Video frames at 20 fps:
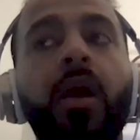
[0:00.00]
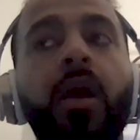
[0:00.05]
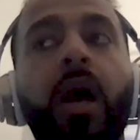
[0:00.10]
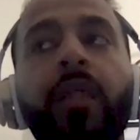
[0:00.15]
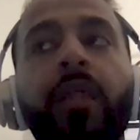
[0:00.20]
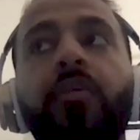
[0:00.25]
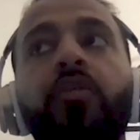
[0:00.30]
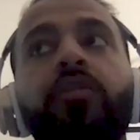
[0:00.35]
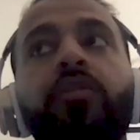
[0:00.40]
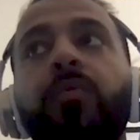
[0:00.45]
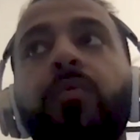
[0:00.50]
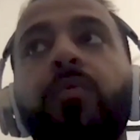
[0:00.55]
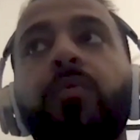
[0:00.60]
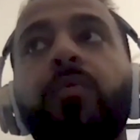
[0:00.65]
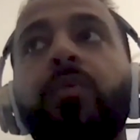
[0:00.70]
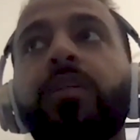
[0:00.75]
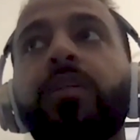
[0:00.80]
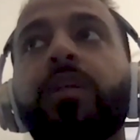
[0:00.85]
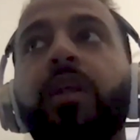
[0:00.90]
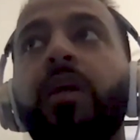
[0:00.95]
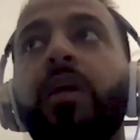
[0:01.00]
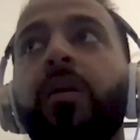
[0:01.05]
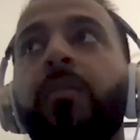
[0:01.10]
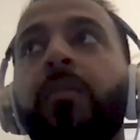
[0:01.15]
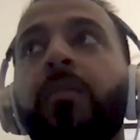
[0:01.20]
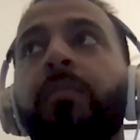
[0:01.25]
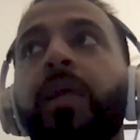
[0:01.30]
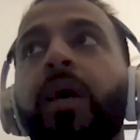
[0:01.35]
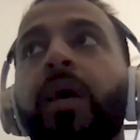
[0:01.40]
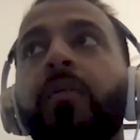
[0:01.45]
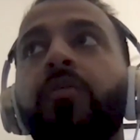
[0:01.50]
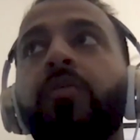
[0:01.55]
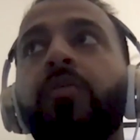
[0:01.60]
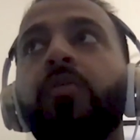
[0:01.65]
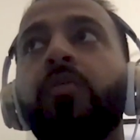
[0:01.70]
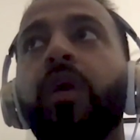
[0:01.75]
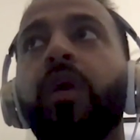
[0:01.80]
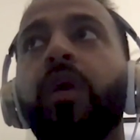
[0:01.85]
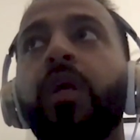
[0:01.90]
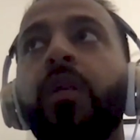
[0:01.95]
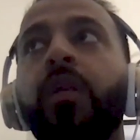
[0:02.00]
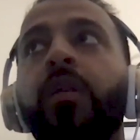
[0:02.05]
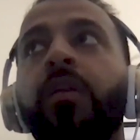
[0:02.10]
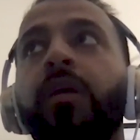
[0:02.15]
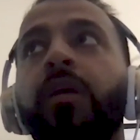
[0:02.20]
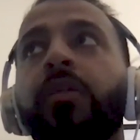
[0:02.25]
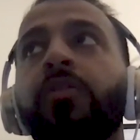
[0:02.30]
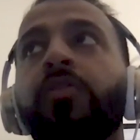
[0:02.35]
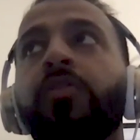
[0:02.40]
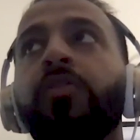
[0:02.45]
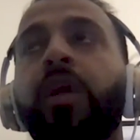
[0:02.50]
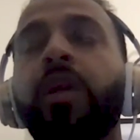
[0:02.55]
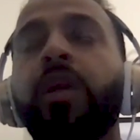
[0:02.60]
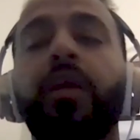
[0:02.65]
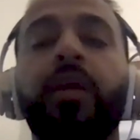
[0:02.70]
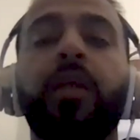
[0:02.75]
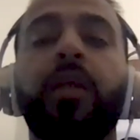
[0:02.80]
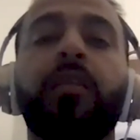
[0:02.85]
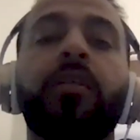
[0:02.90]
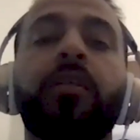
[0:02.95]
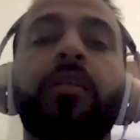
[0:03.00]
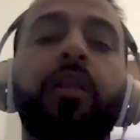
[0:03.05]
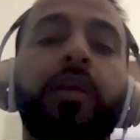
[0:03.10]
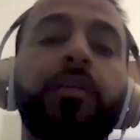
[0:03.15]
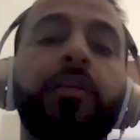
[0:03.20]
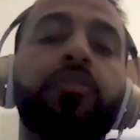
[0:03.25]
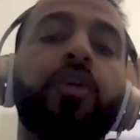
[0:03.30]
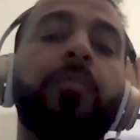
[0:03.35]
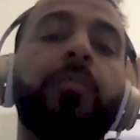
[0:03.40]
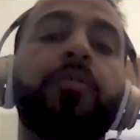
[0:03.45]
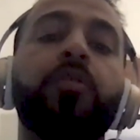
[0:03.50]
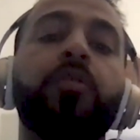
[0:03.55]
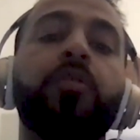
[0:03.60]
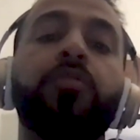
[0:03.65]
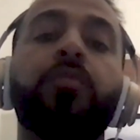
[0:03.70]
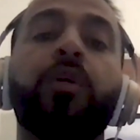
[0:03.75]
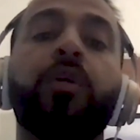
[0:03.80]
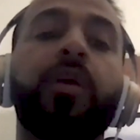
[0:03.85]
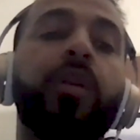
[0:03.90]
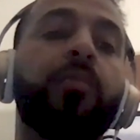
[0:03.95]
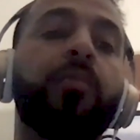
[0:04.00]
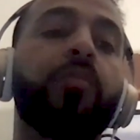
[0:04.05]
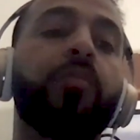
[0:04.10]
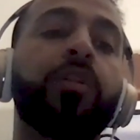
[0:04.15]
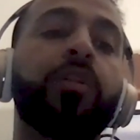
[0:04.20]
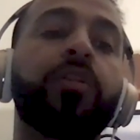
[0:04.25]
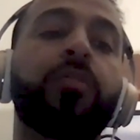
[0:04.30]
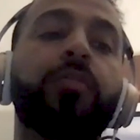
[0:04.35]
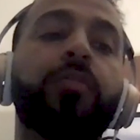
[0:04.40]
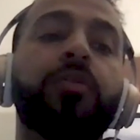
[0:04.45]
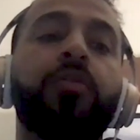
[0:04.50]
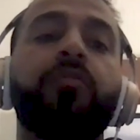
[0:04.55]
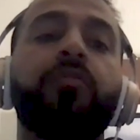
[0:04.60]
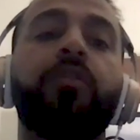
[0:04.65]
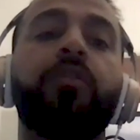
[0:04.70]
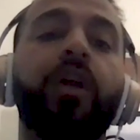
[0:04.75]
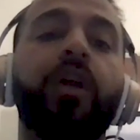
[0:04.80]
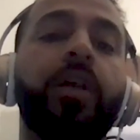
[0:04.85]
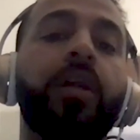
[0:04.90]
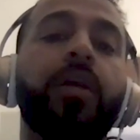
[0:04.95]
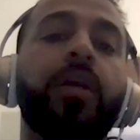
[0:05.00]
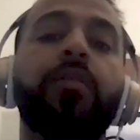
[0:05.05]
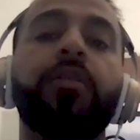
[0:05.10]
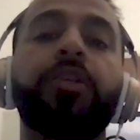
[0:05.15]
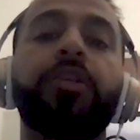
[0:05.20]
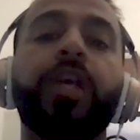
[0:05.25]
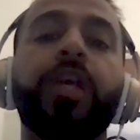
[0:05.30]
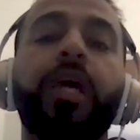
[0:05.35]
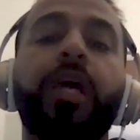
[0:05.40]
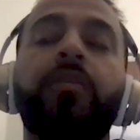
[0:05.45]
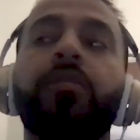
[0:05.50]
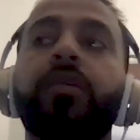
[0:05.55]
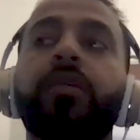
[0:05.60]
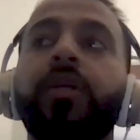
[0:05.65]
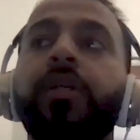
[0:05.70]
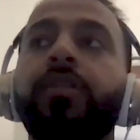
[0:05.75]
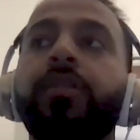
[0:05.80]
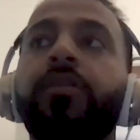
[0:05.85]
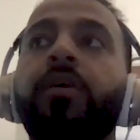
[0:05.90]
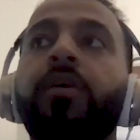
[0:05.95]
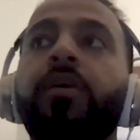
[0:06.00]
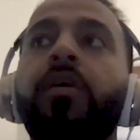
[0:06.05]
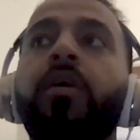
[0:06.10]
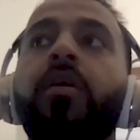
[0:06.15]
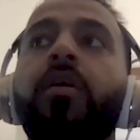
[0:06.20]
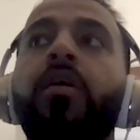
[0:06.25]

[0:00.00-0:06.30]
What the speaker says: I think ultimately what it's going to come down to, and it's trying to, again, to like ascribe to those marketing principles over any other channel, is